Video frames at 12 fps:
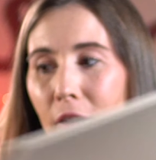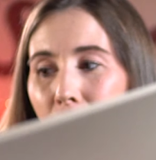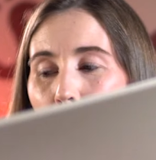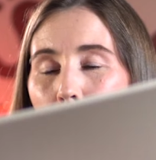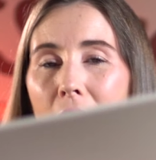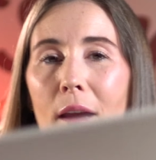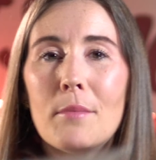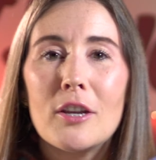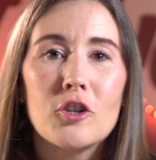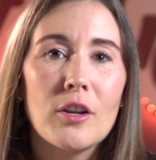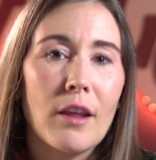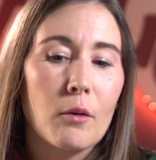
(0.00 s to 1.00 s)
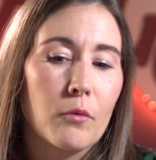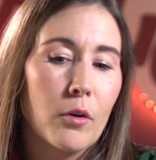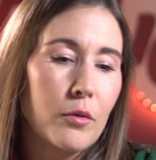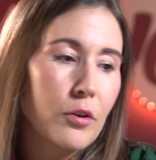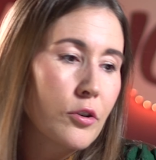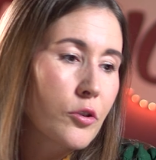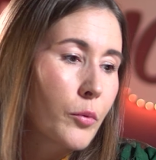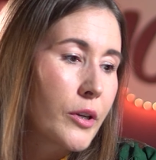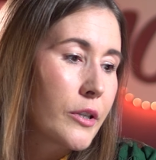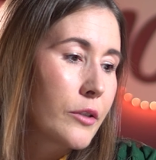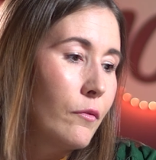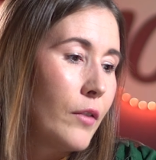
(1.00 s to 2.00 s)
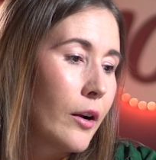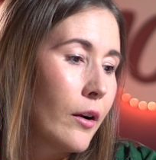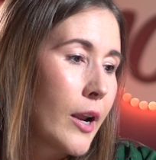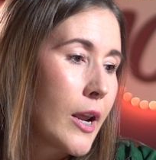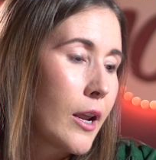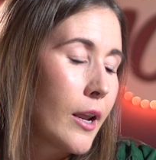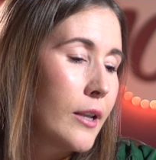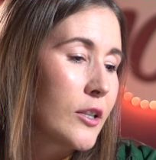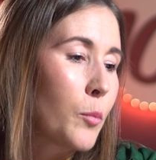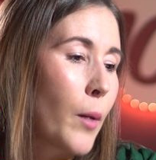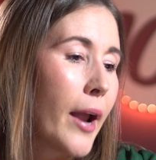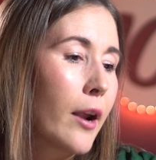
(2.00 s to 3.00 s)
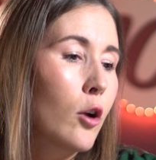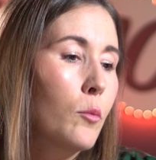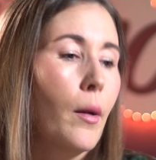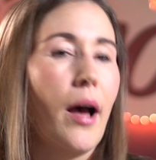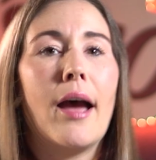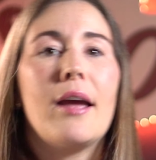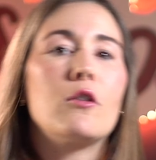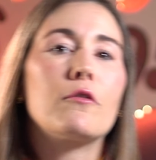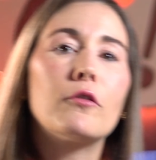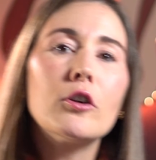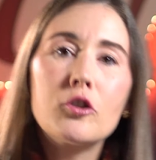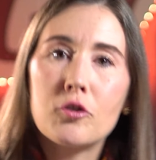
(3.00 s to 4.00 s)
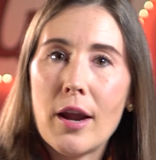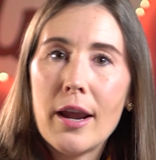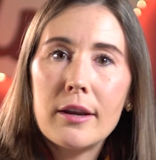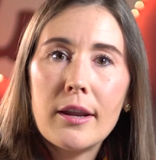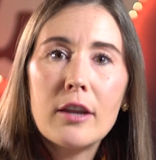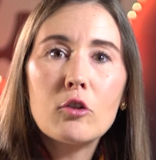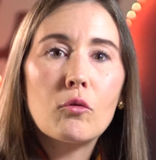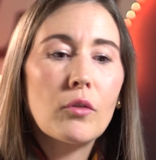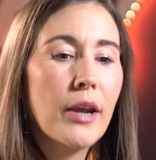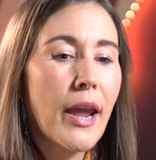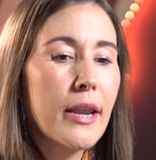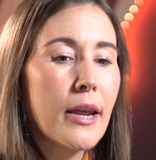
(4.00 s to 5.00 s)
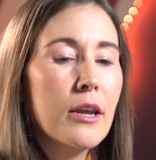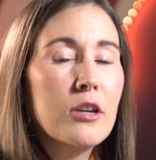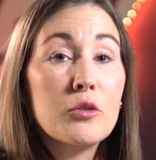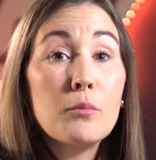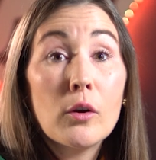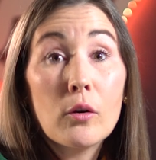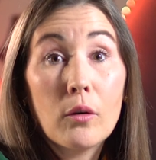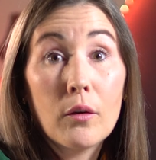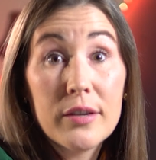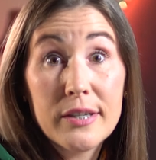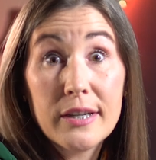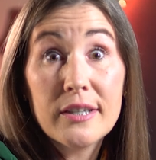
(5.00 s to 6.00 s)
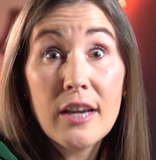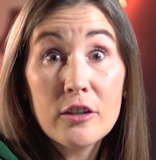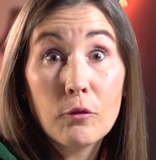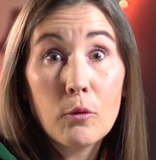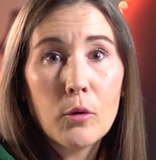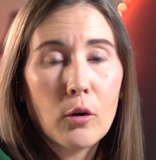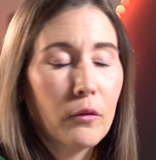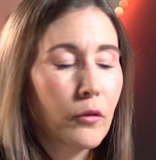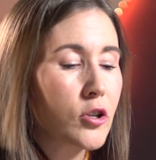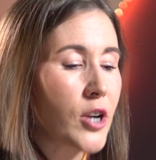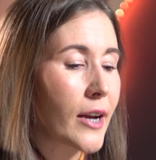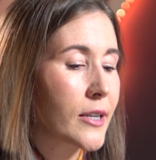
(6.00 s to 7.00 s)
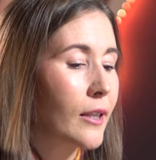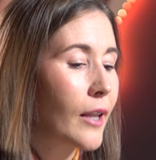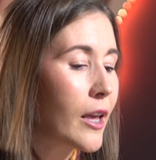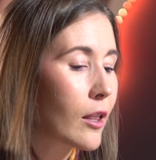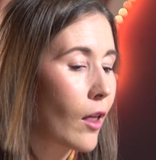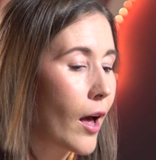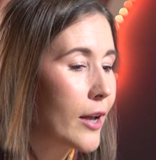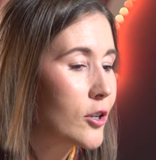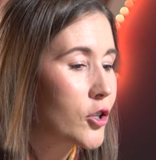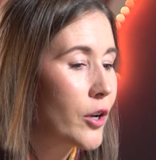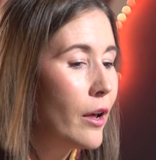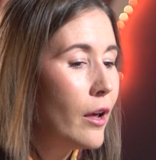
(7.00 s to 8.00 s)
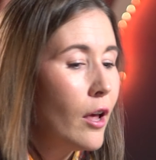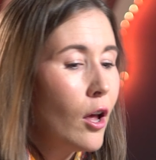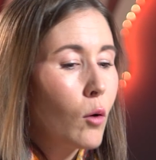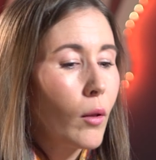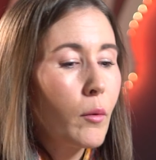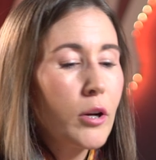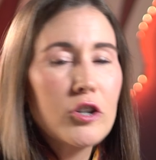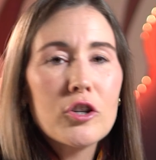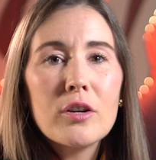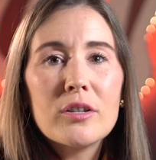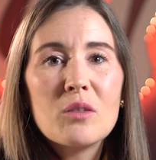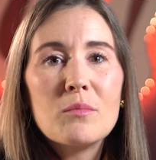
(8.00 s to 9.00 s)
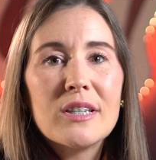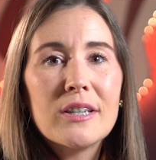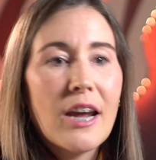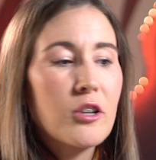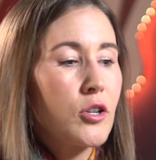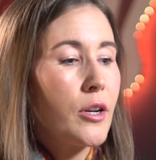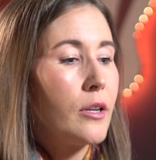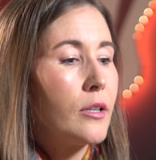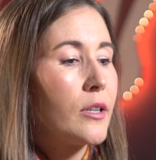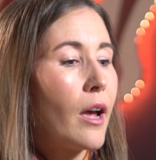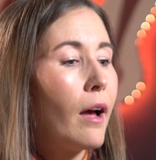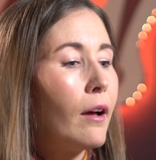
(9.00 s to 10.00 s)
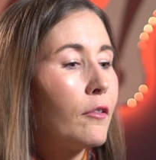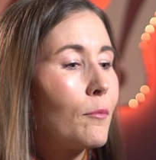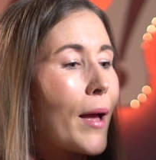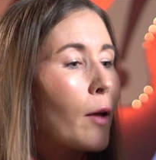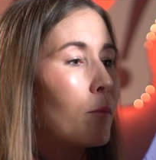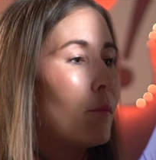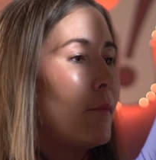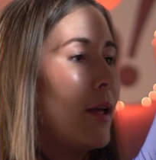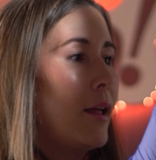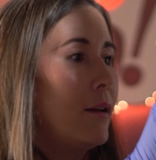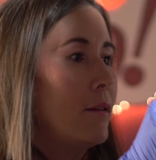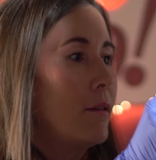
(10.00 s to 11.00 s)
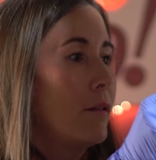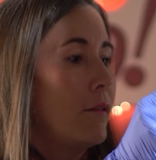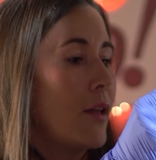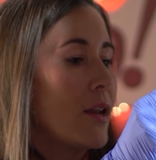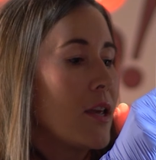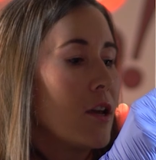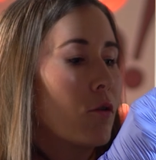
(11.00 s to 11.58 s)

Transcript: So I mentioned that Roters was very inspired by the fur trade in creating his mural, the successful mural for Jackson Lake Lodge. Well, I want to show you some sketches of mountain men that he